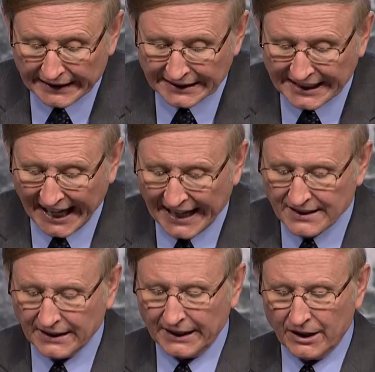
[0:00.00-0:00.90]
days
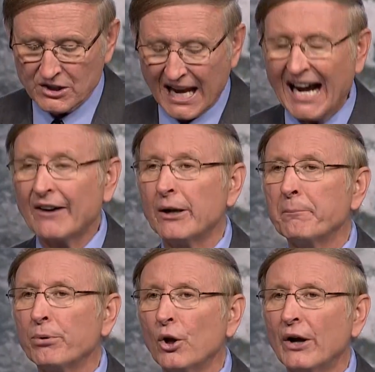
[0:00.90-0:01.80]
and years are
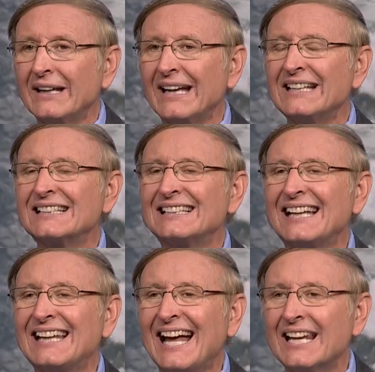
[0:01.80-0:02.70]
employed in
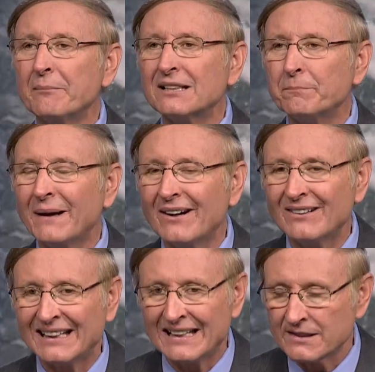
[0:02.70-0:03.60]
synonymous
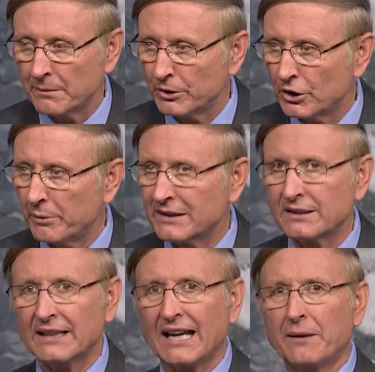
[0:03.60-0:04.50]
parallelism. You know what
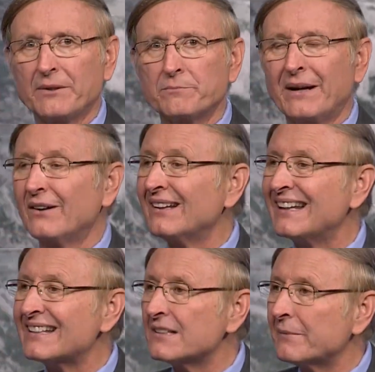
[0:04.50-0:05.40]
synonymous
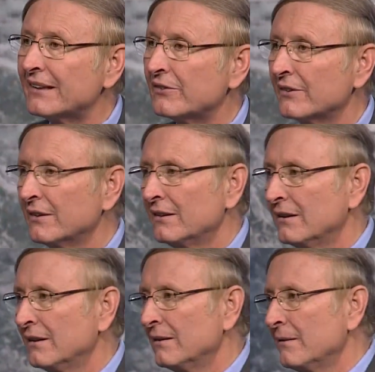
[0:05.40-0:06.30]
parallelism is?
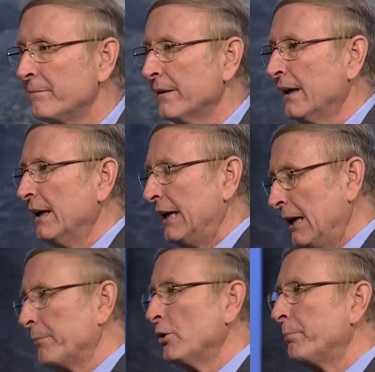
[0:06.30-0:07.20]

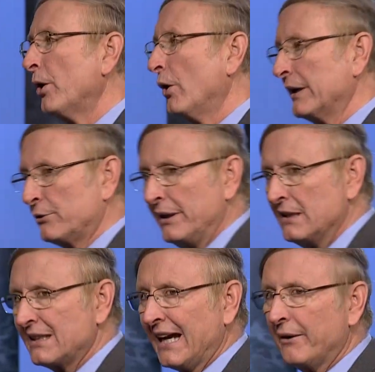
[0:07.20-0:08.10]
Hebrew poetry
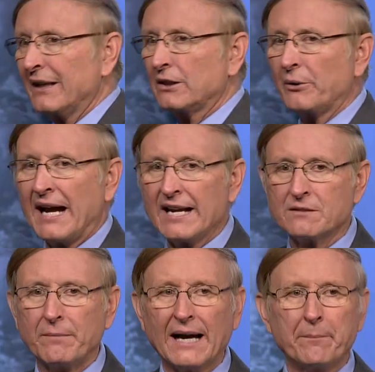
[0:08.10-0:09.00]
is characterized by